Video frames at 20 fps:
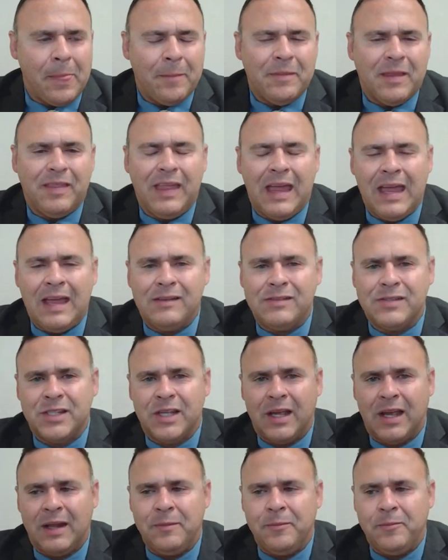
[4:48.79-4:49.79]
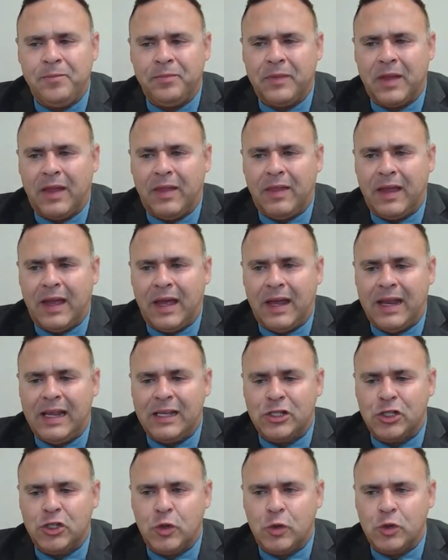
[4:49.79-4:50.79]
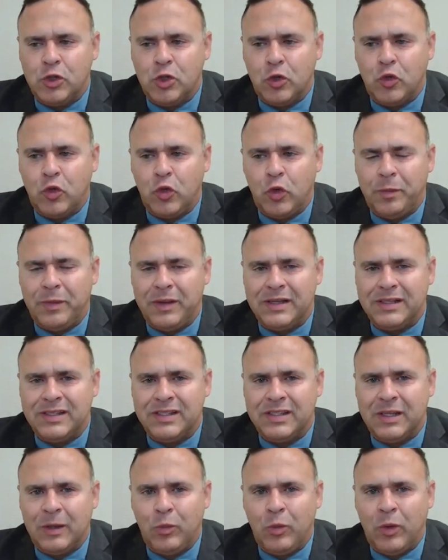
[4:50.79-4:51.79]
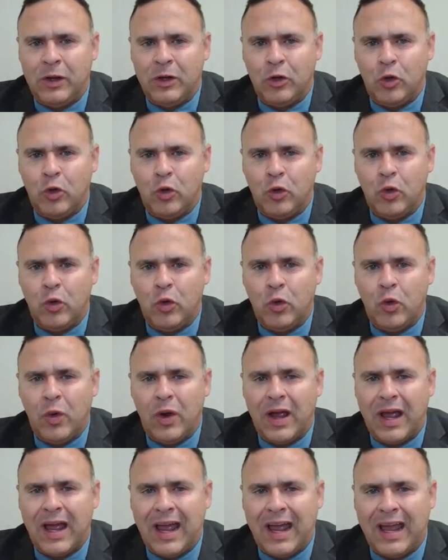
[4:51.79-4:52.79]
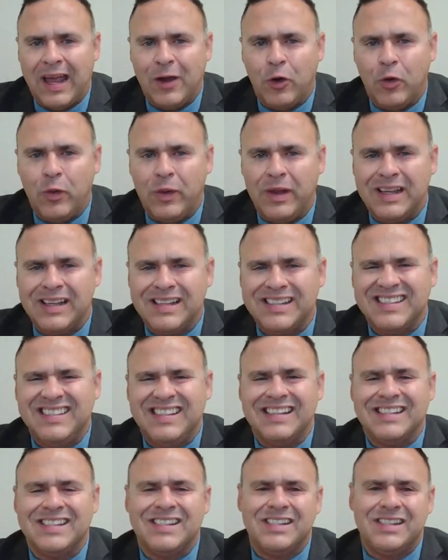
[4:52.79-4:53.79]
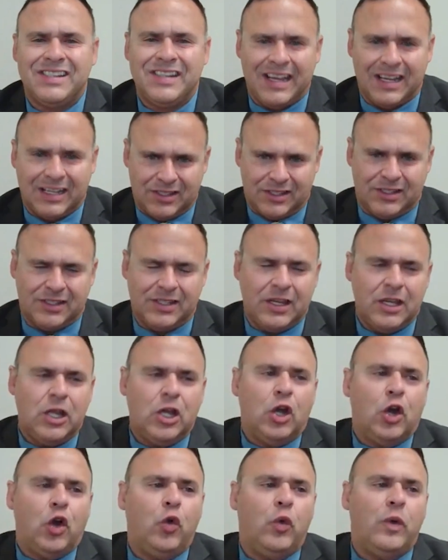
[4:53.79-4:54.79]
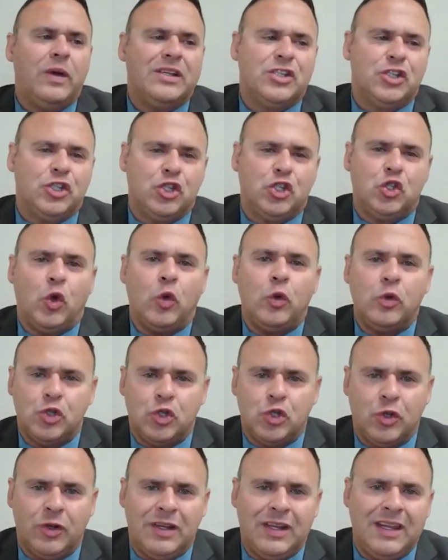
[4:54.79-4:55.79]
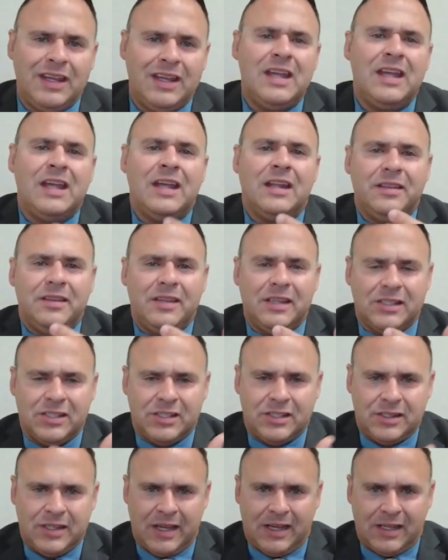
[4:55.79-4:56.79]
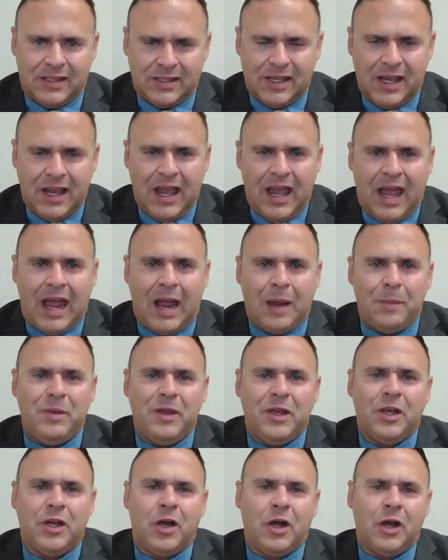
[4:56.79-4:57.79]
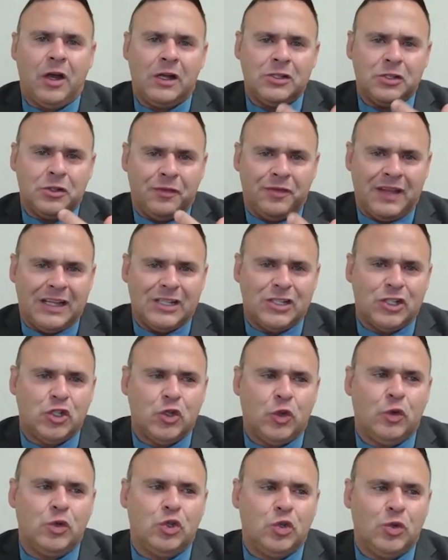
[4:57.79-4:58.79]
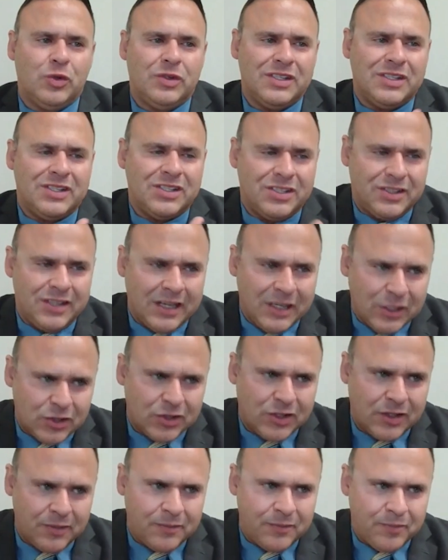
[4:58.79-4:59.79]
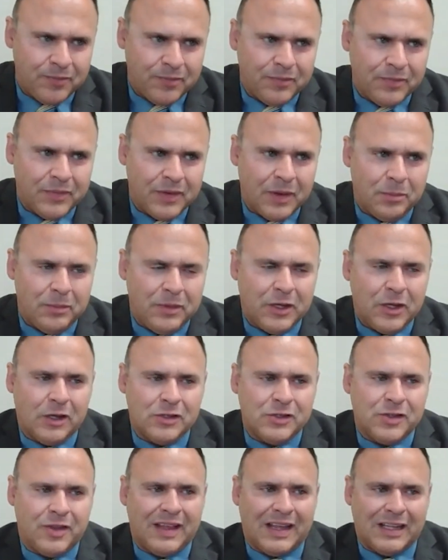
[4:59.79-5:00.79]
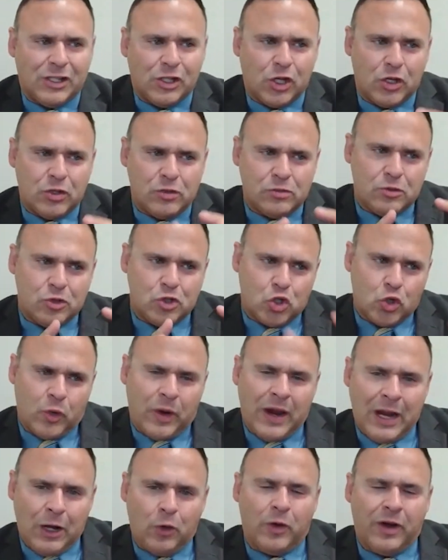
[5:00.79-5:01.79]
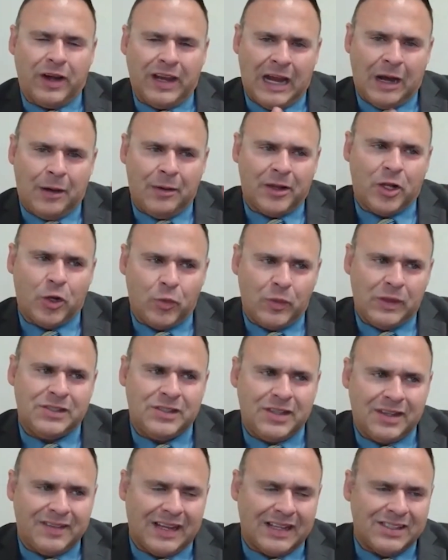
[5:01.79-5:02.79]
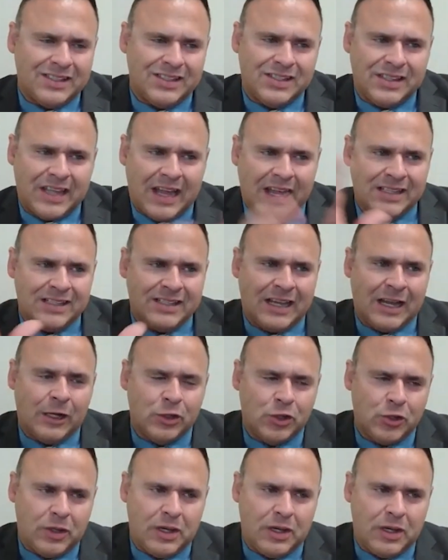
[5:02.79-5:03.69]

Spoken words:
They have said that a social group is someone who is distinct, who is socially distinct. And because of that social distinction, because of that trait or characteristic that stands out to